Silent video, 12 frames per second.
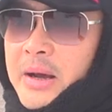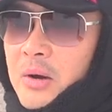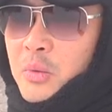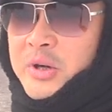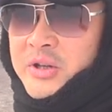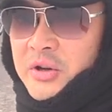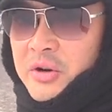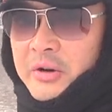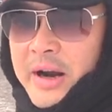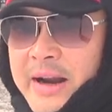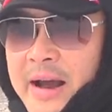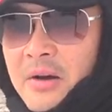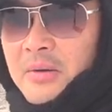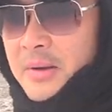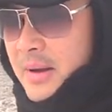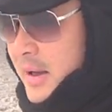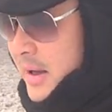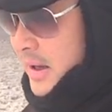uh, Whistler right now,
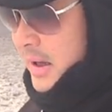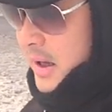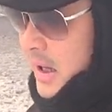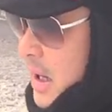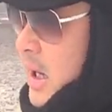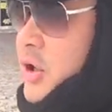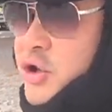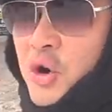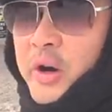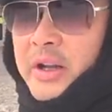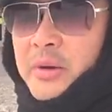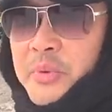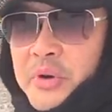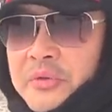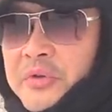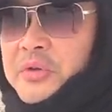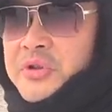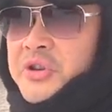enjoying the
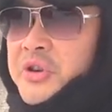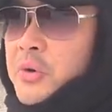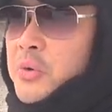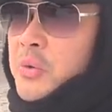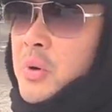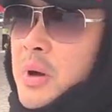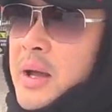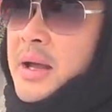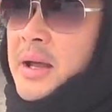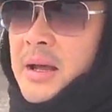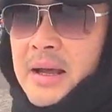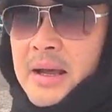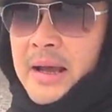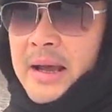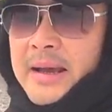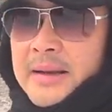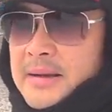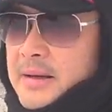beautiful snow.
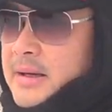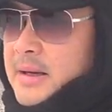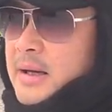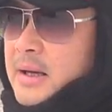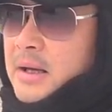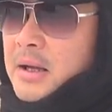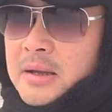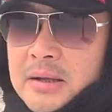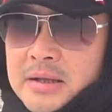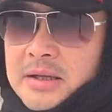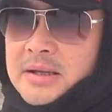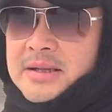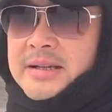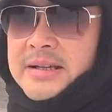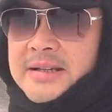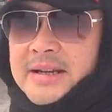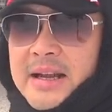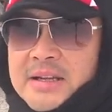And uh, the
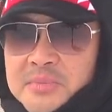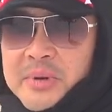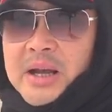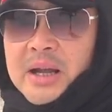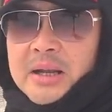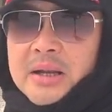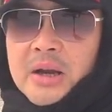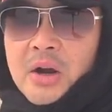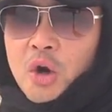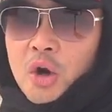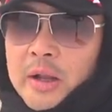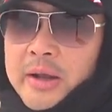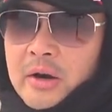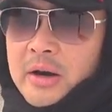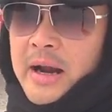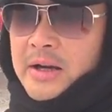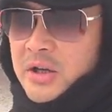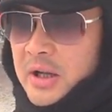season has begun earlier,
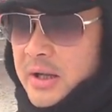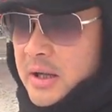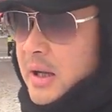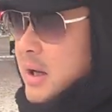actually.